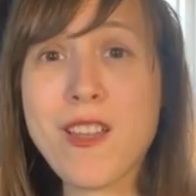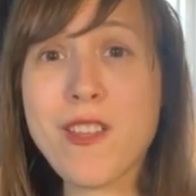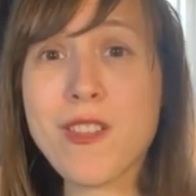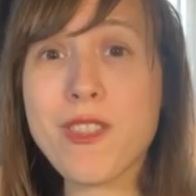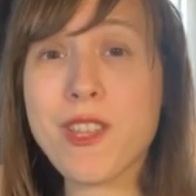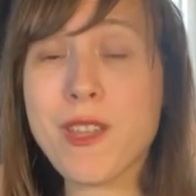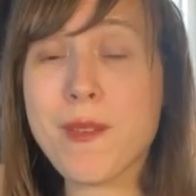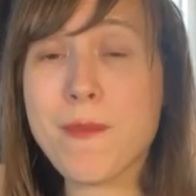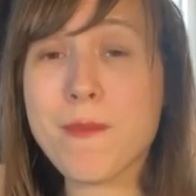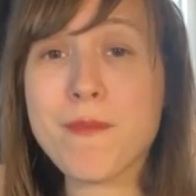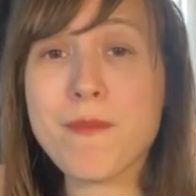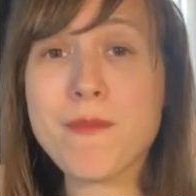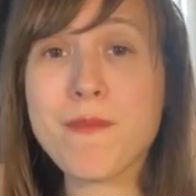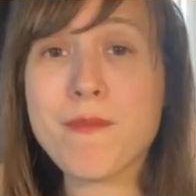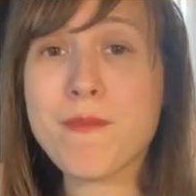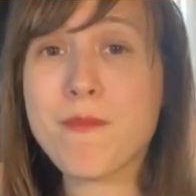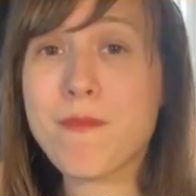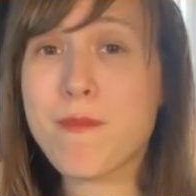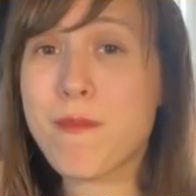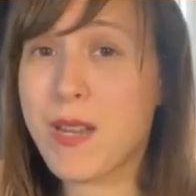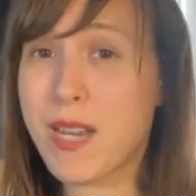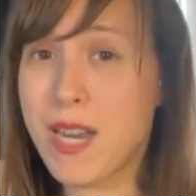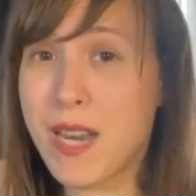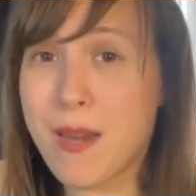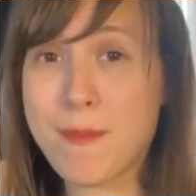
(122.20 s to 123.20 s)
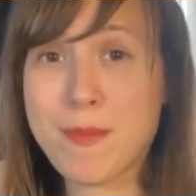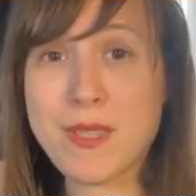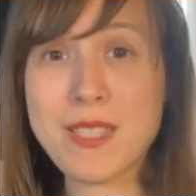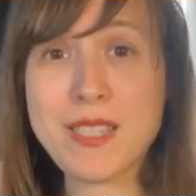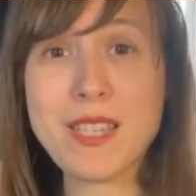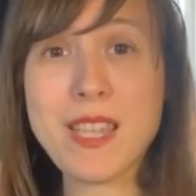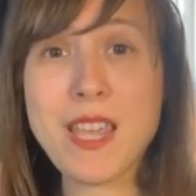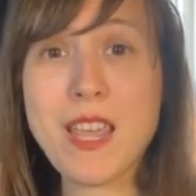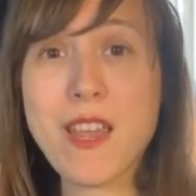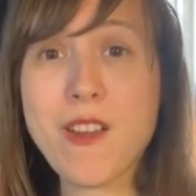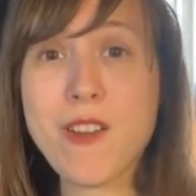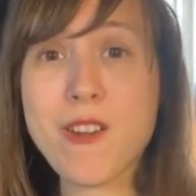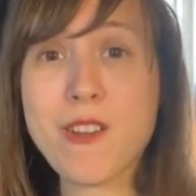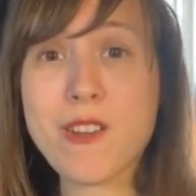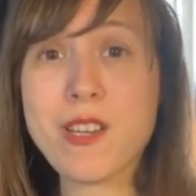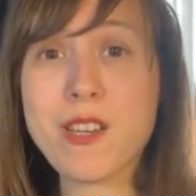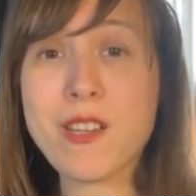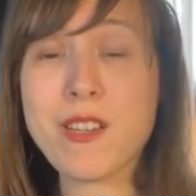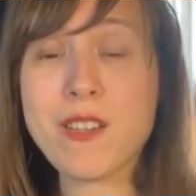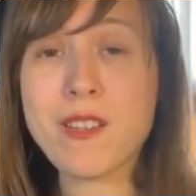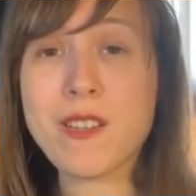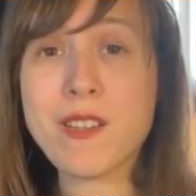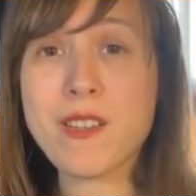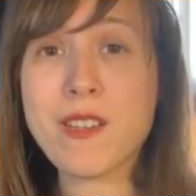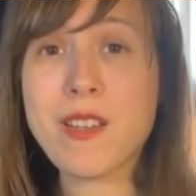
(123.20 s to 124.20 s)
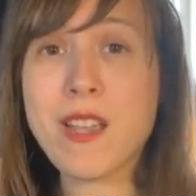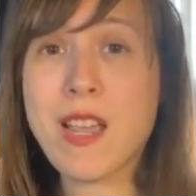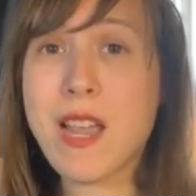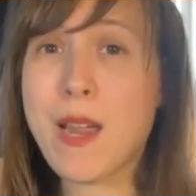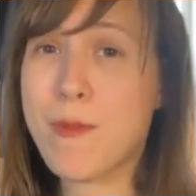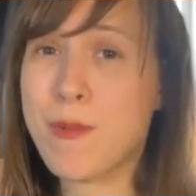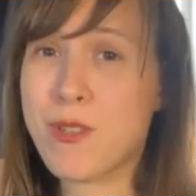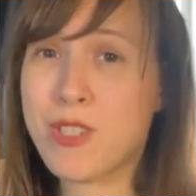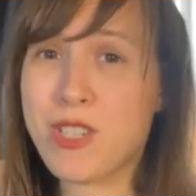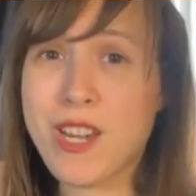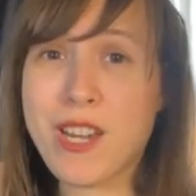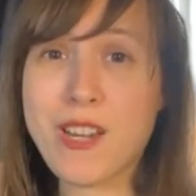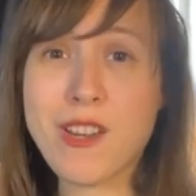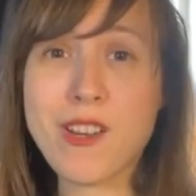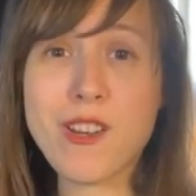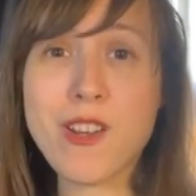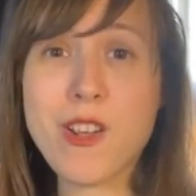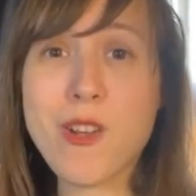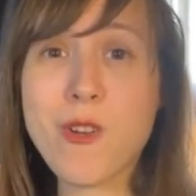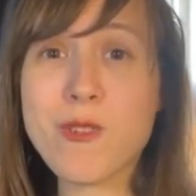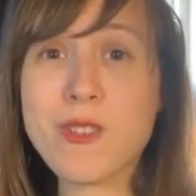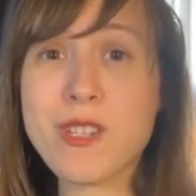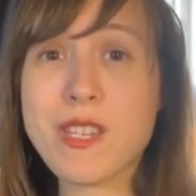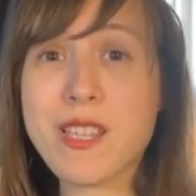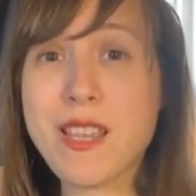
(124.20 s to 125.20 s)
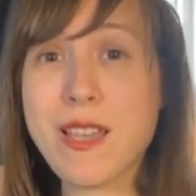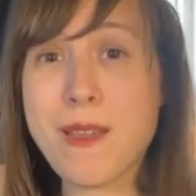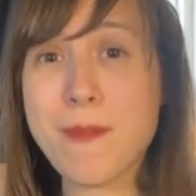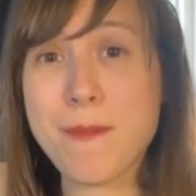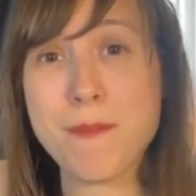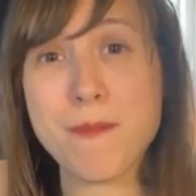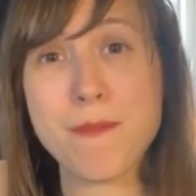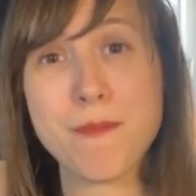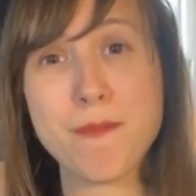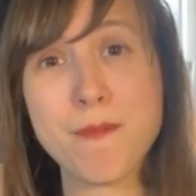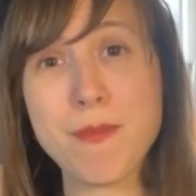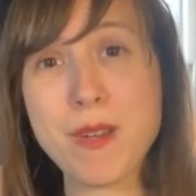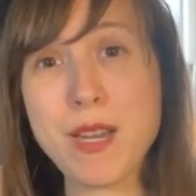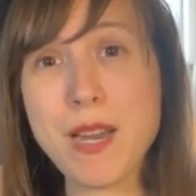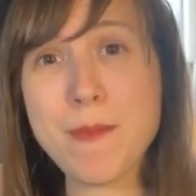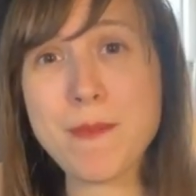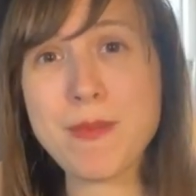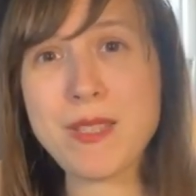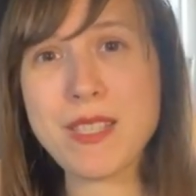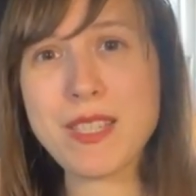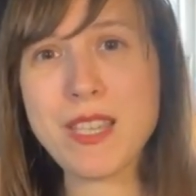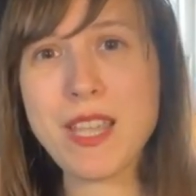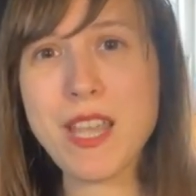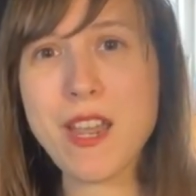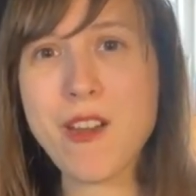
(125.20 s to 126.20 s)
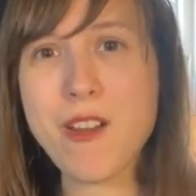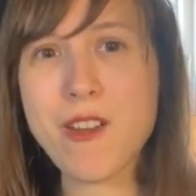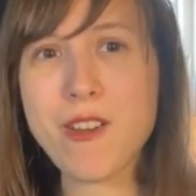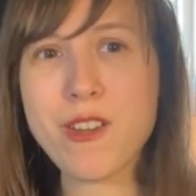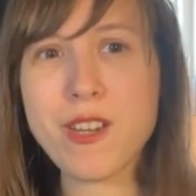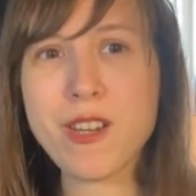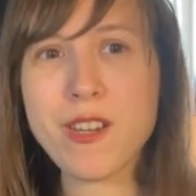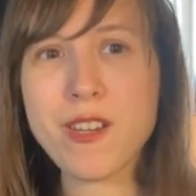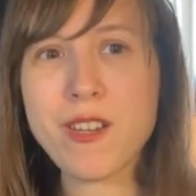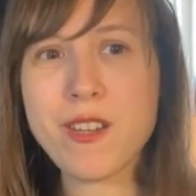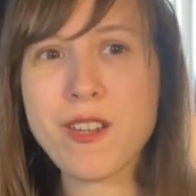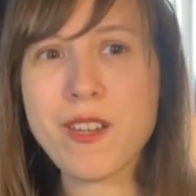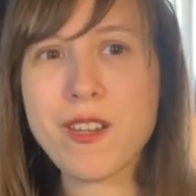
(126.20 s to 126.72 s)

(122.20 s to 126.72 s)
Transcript: tell them, but I'm scared. I wish I could go to them, but I'm scared.